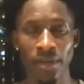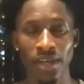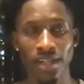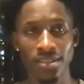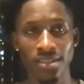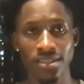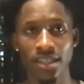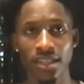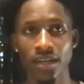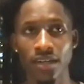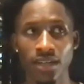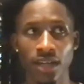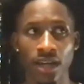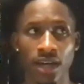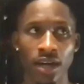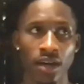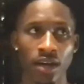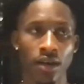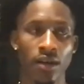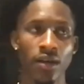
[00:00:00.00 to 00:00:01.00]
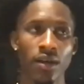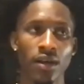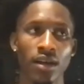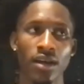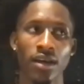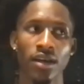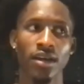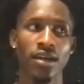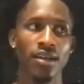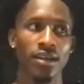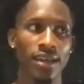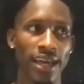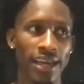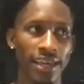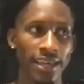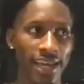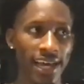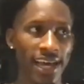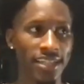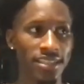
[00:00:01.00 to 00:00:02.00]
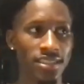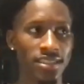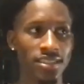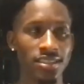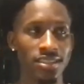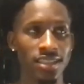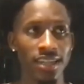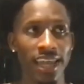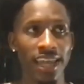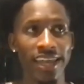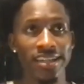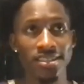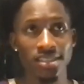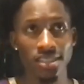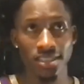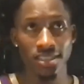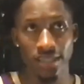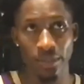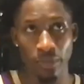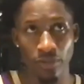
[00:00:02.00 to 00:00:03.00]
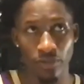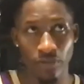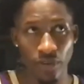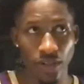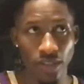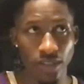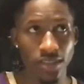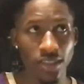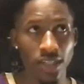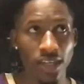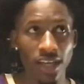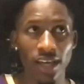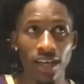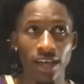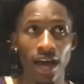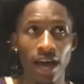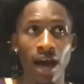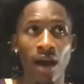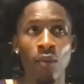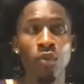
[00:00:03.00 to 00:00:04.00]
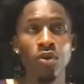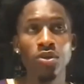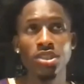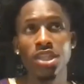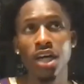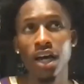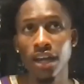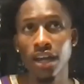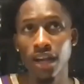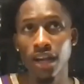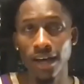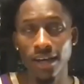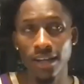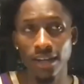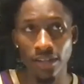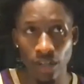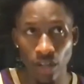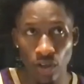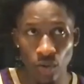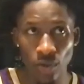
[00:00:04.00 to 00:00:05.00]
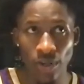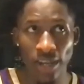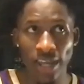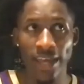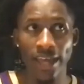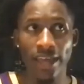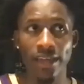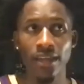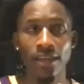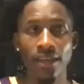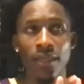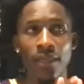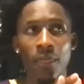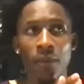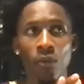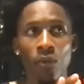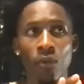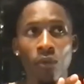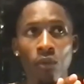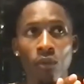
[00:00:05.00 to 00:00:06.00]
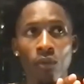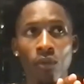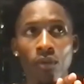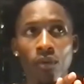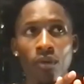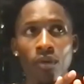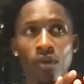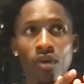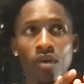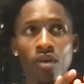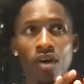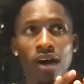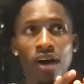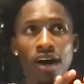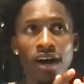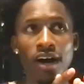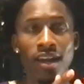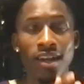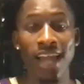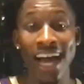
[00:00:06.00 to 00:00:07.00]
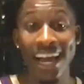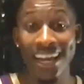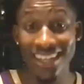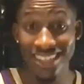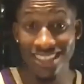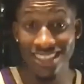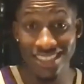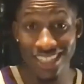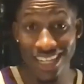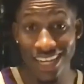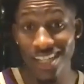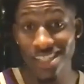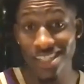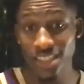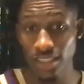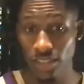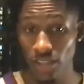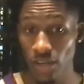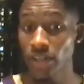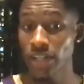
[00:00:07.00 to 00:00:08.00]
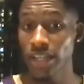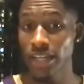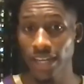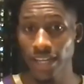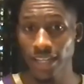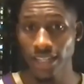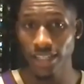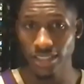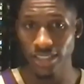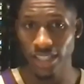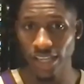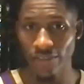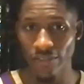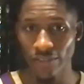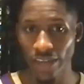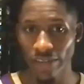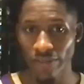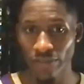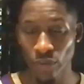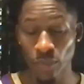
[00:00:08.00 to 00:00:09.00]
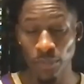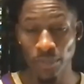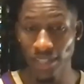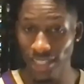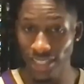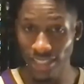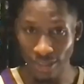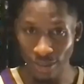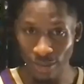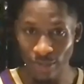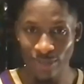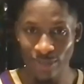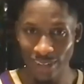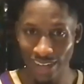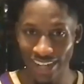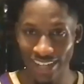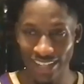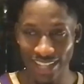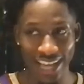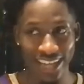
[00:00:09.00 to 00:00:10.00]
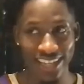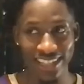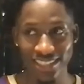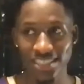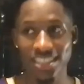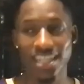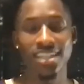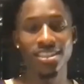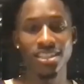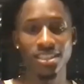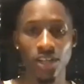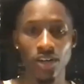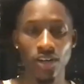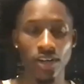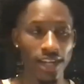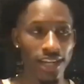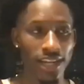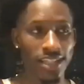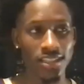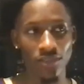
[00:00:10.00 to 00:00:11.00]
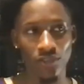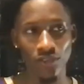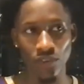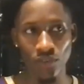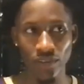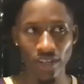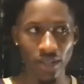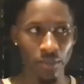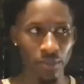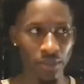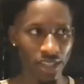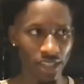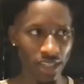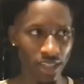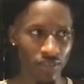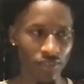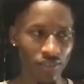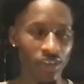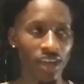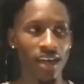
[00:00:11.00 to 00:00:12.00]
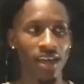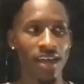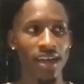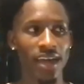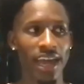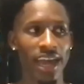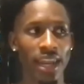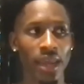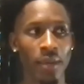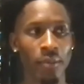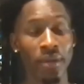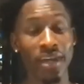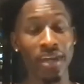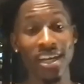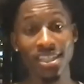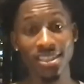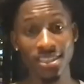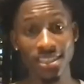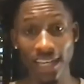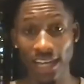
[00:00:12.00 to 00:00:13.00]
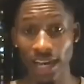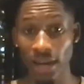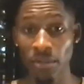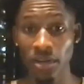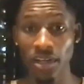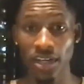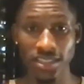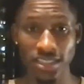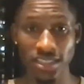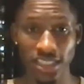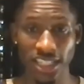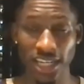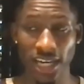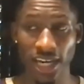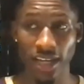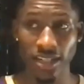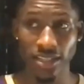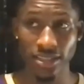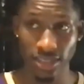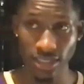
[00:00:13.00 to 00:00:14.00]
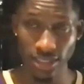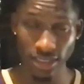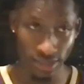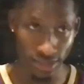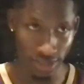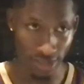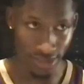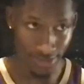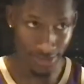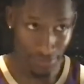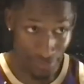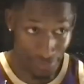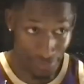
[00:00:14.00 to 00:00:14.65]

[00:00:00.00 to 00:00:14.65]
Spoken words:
here to tell y'all, like, guys, today is December 1st. I want y'all to know that a lot can change in 30 days if you believe. A lot can change in 30 days if you really believe. And the biggest thing I'm going to tell y'all is this: